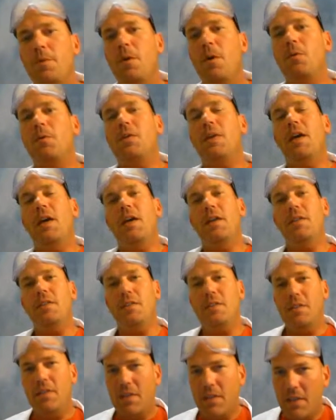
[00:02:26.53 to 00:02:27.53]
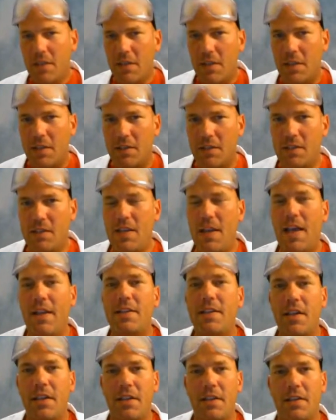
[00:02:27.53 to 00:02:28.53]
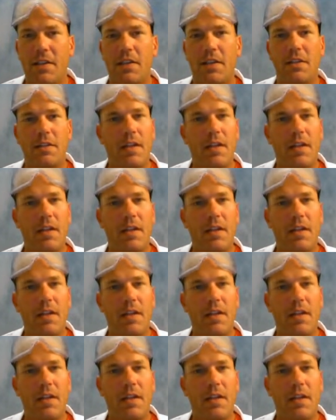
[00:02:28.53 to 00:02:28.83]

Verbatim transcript: protons is the identity.